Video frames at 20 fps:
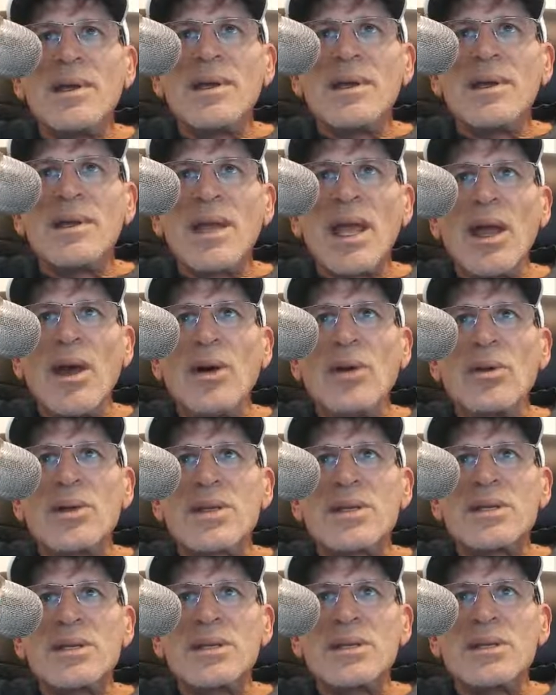they owned
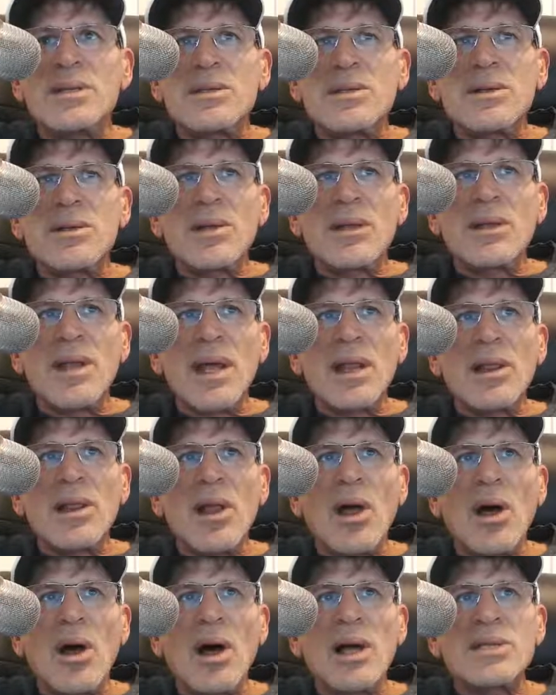it since they
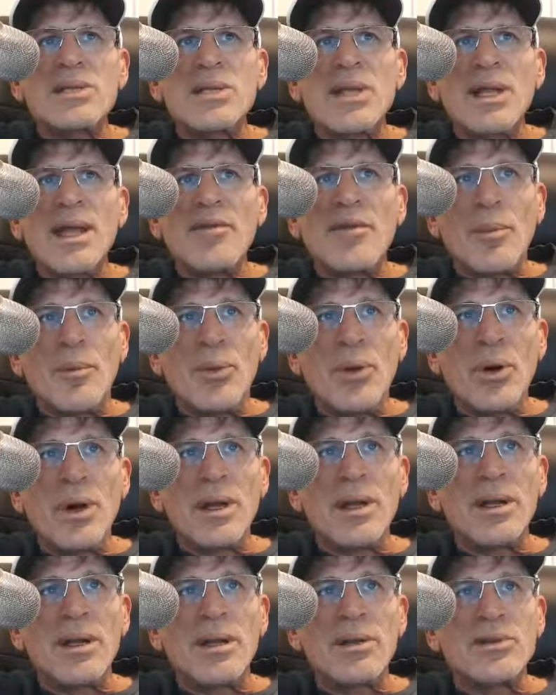lost. They have a
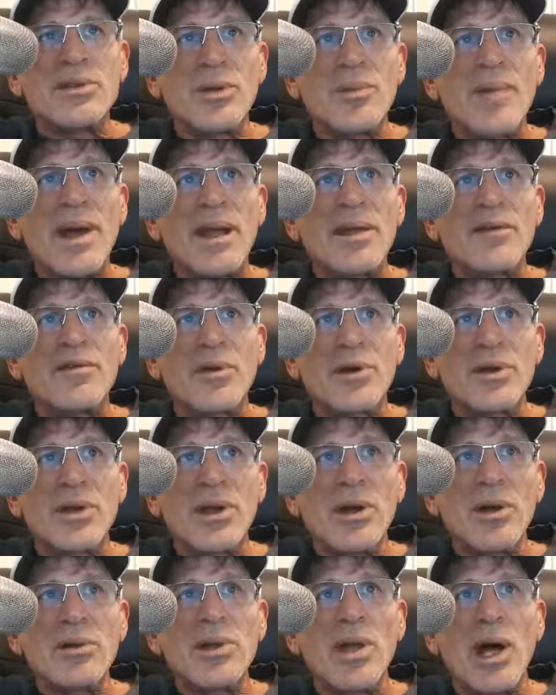put, so betting for it to
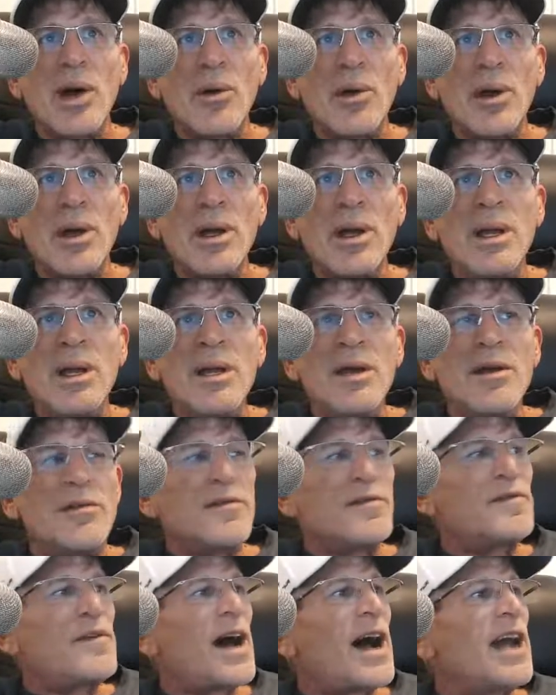go lower.
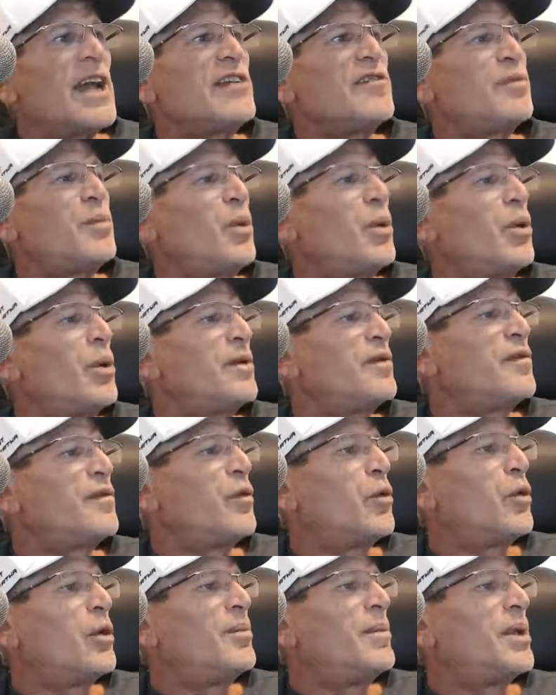
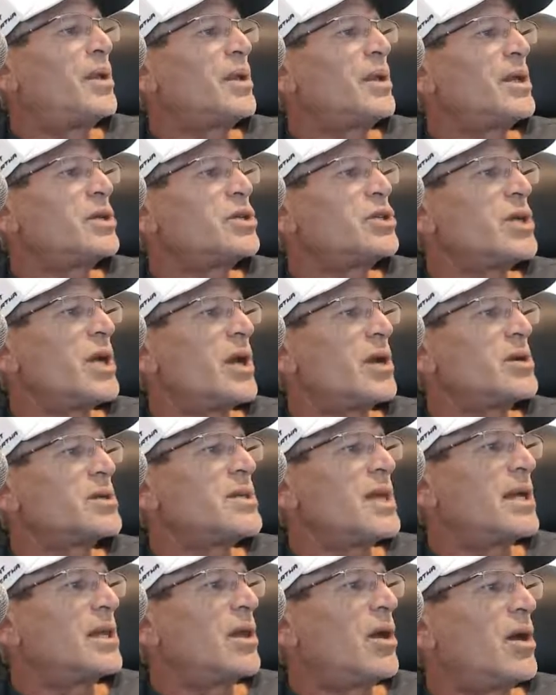5.4 million shares
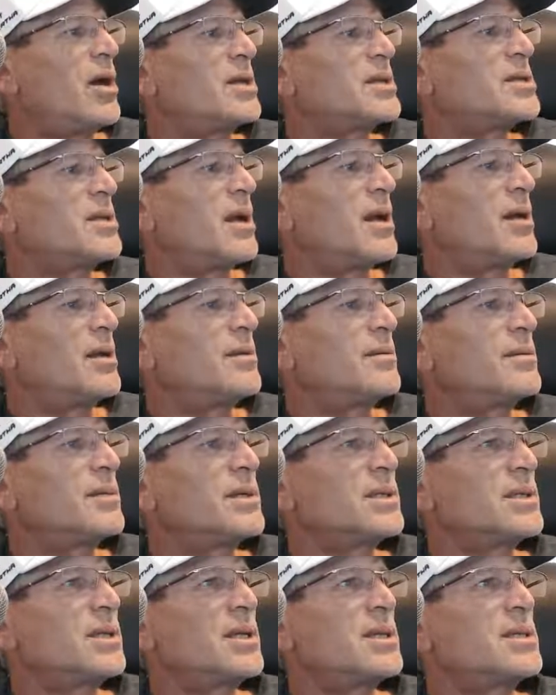they lost on.
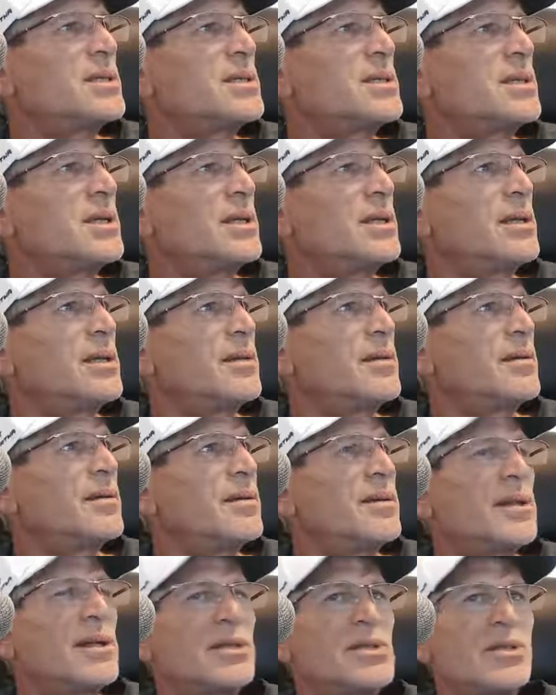So let's see.
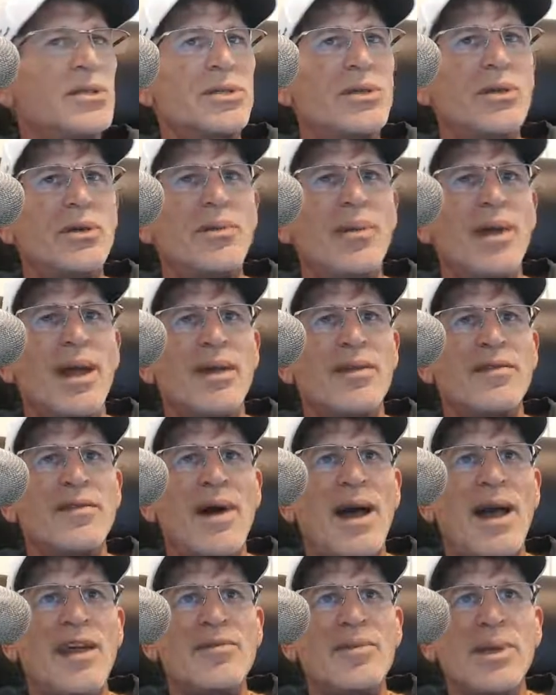Let's just do the math.
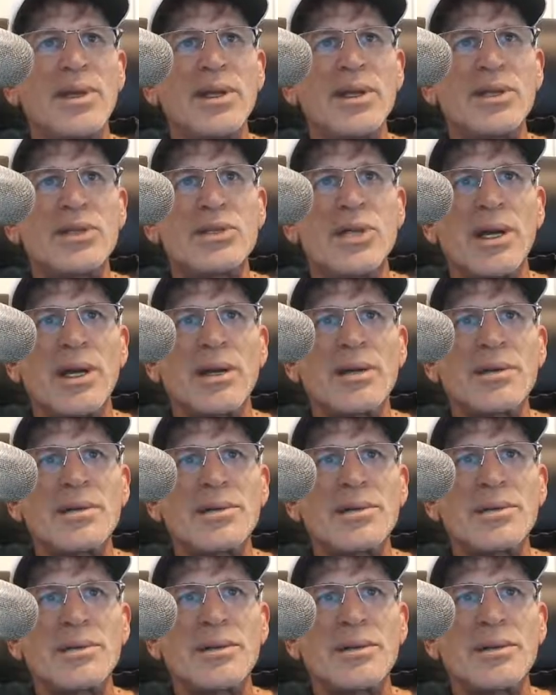5 million shares.